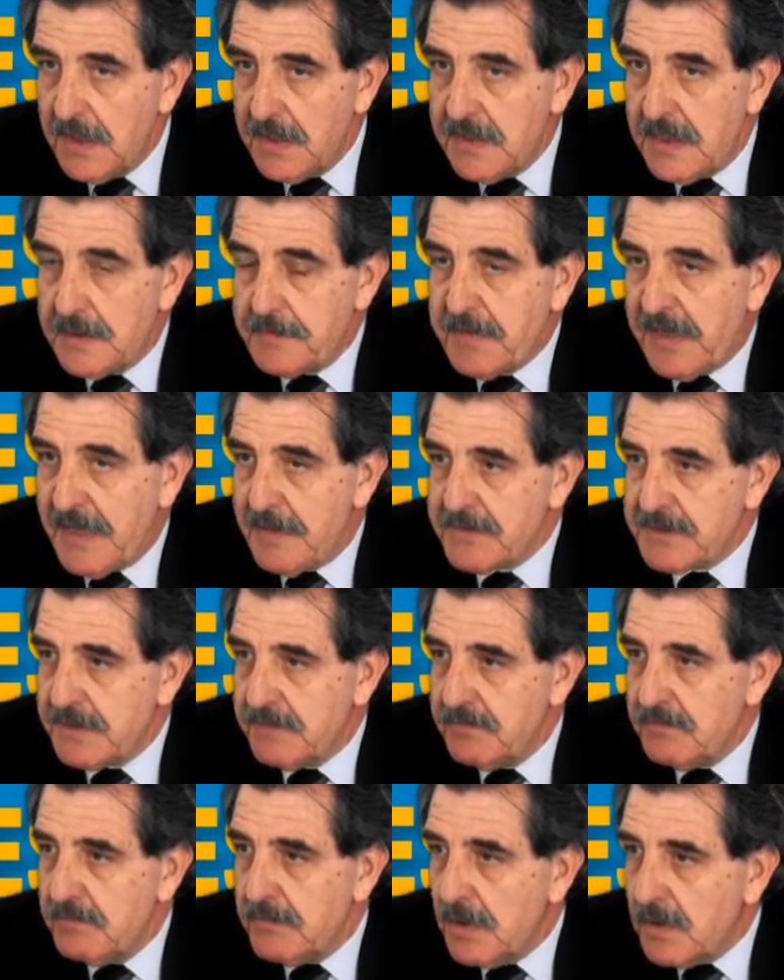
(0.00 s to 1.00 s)
that becomes
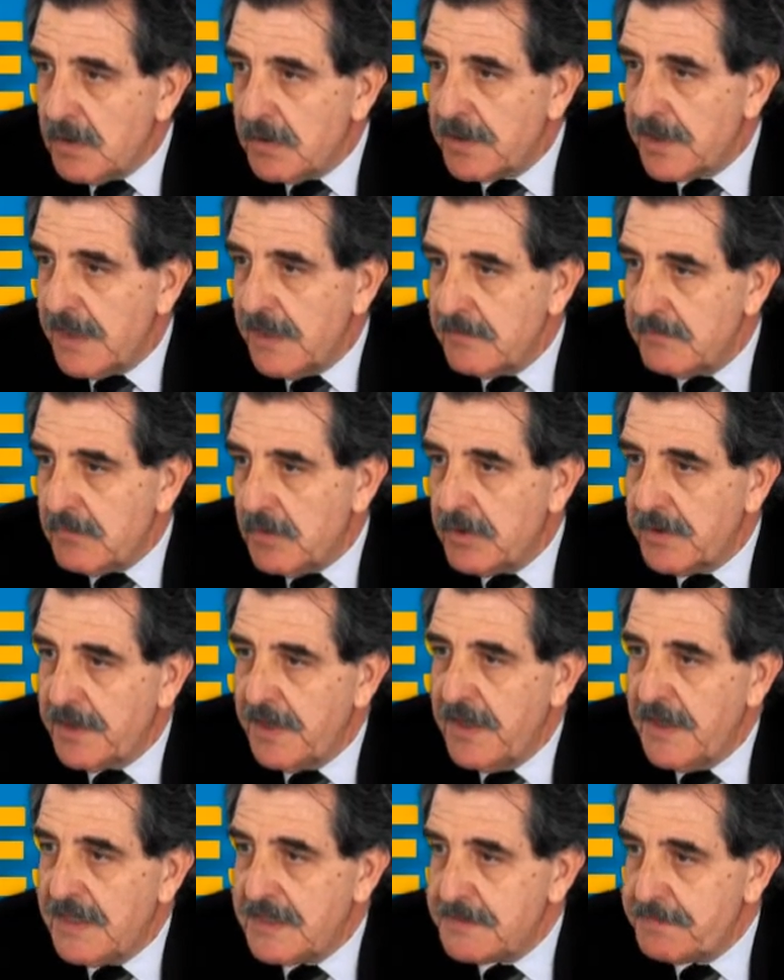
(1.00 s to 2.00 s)
more and
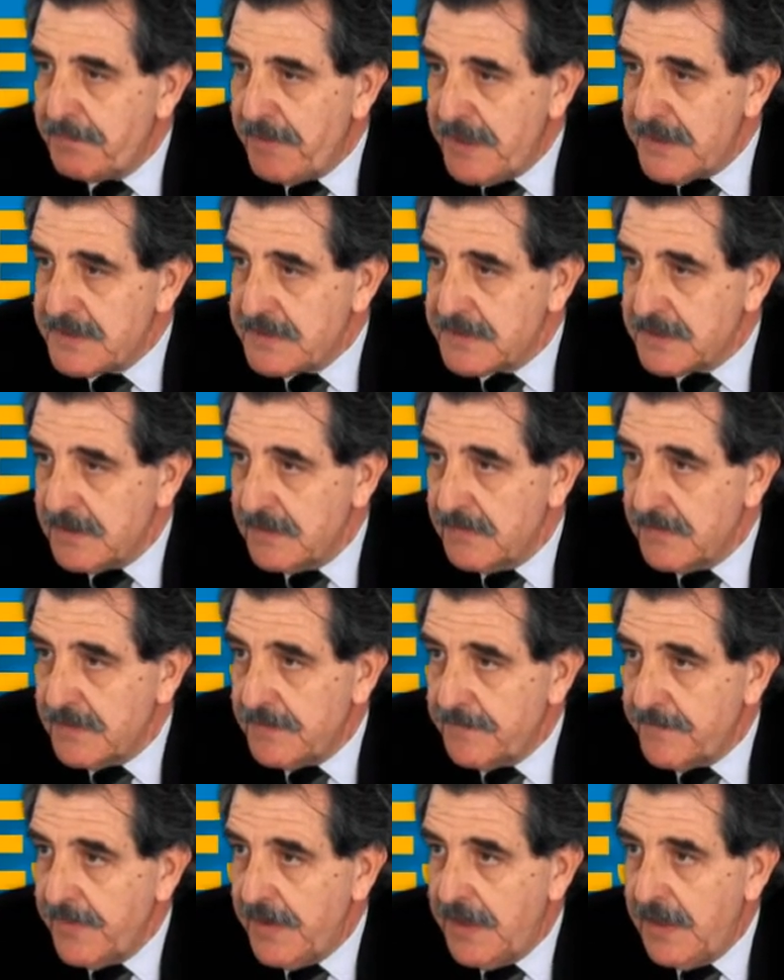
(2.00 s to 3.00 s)
more expensive.
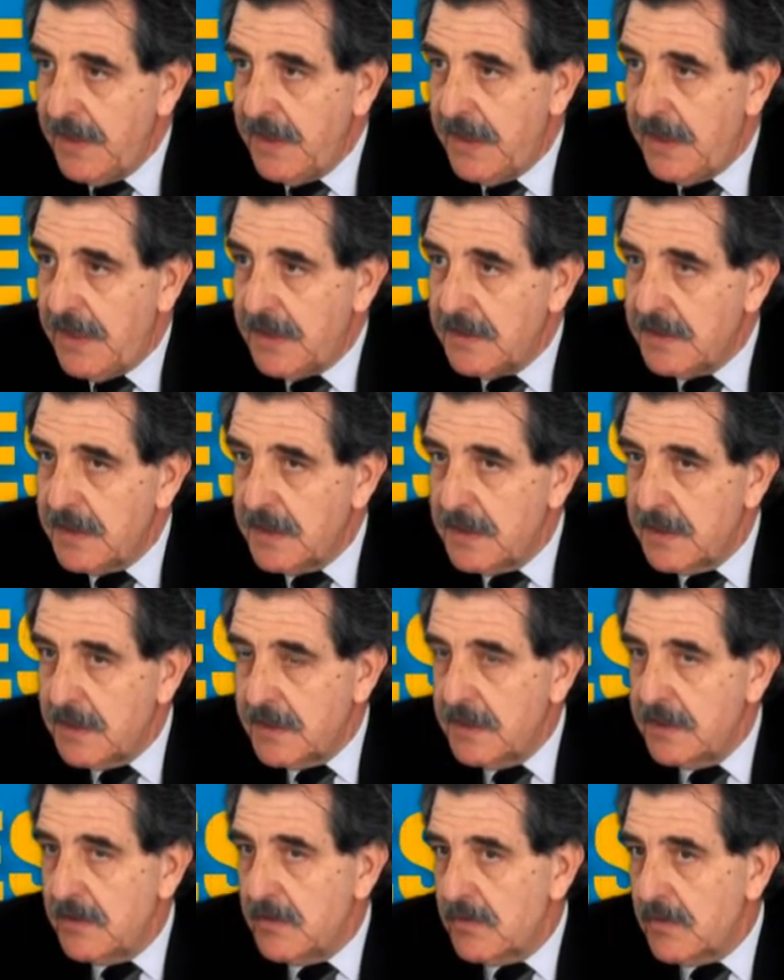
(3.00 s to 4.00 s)
And
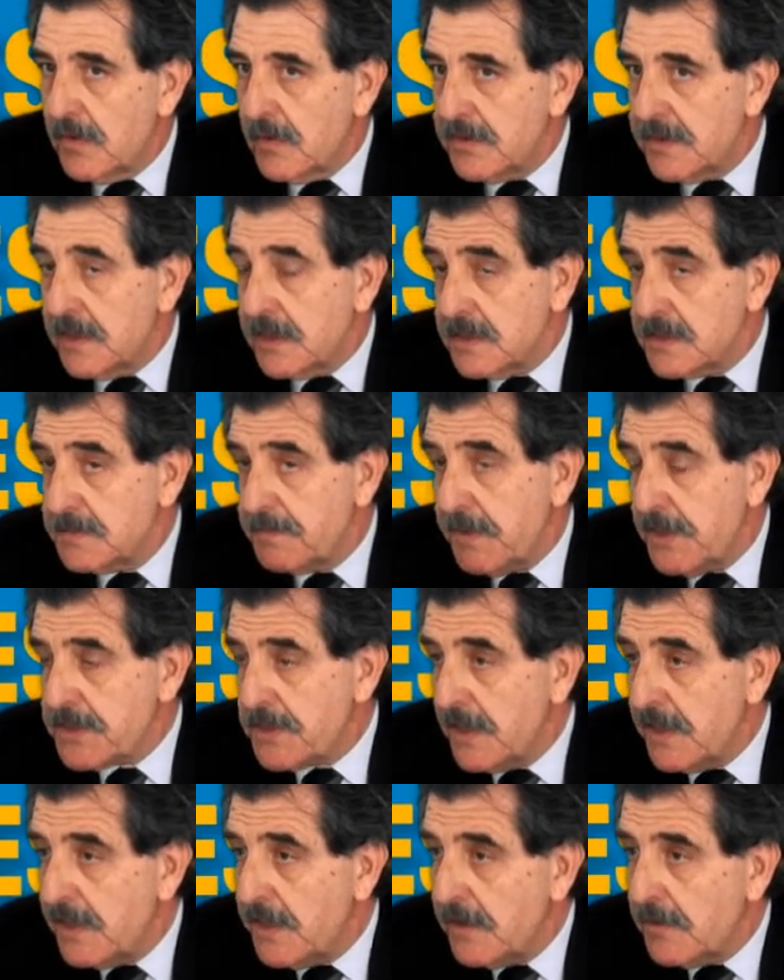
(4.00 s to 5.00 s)
you know that,
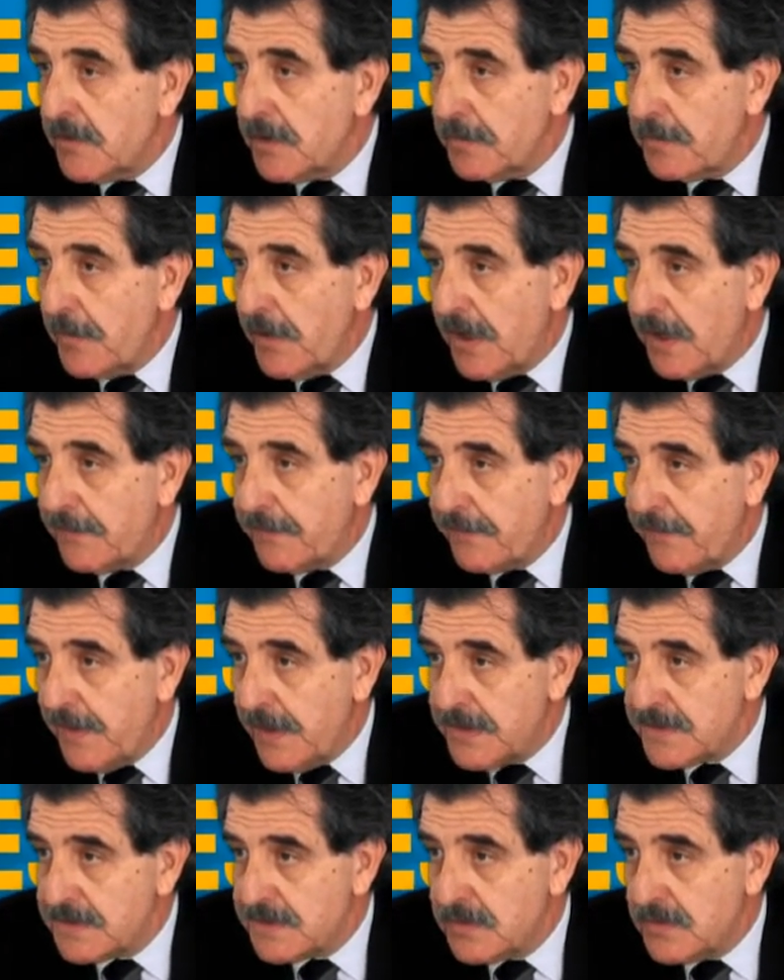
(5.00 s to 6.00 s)
especially in Europe, we are
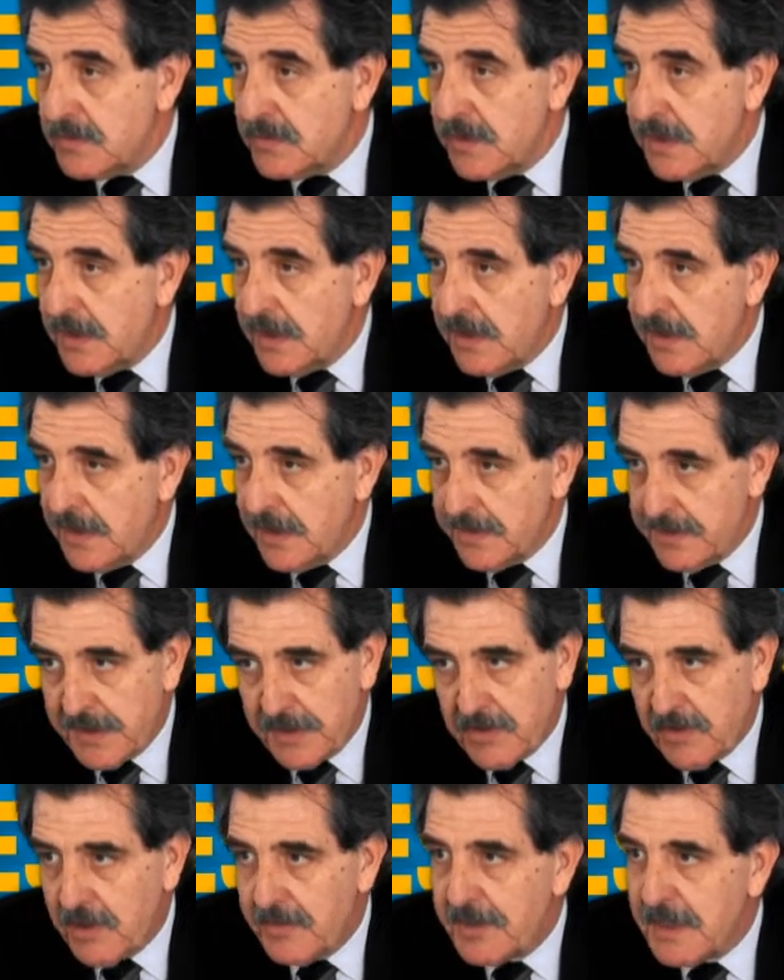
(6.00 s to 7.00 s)
faced to an
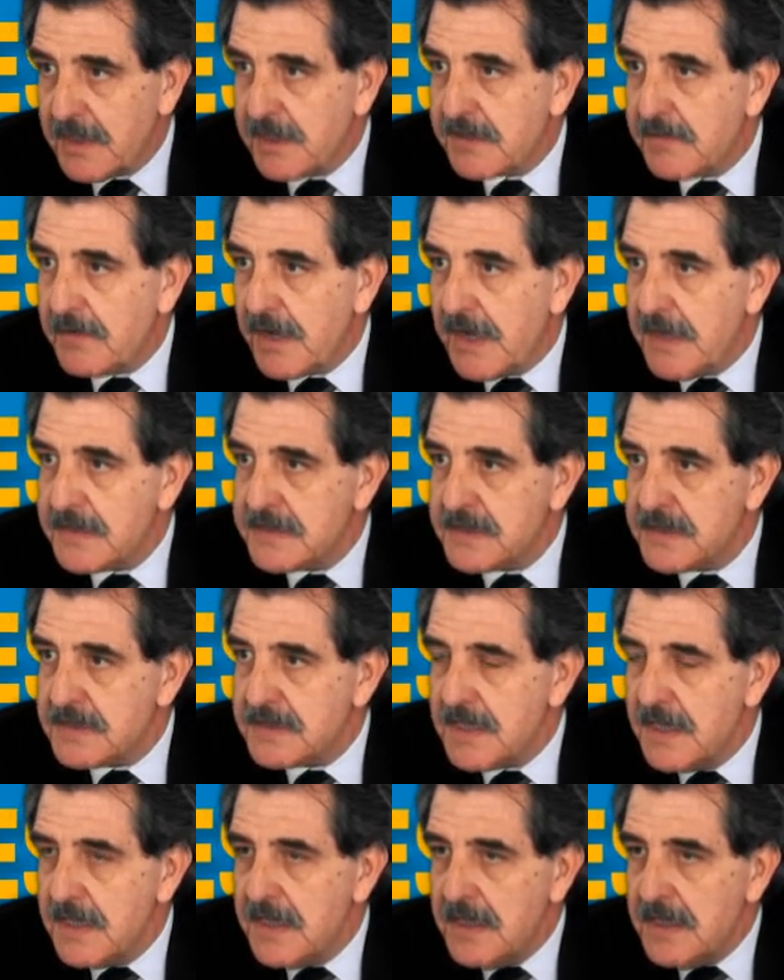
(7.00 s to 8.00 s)
economical crisis.